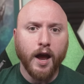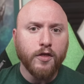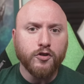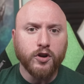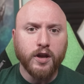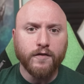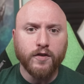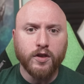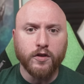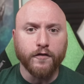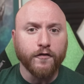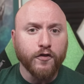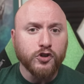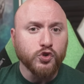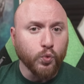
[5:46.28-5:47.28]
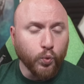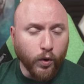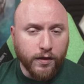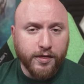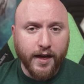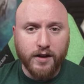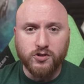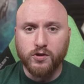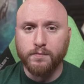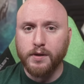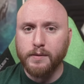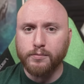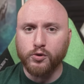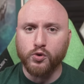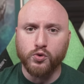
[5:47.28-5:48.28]
And they're giving the first 1,000
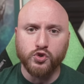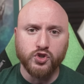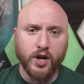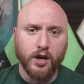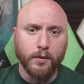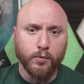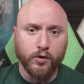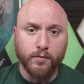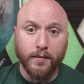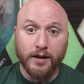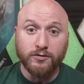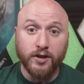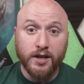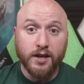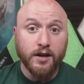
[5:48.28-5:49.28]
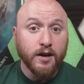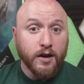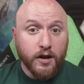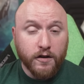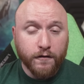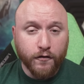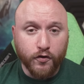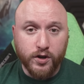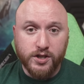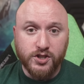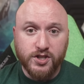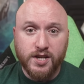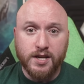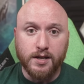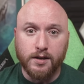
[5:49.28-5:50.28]
people who sign up with my link a free
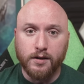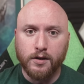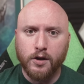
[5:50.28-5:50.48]
seat.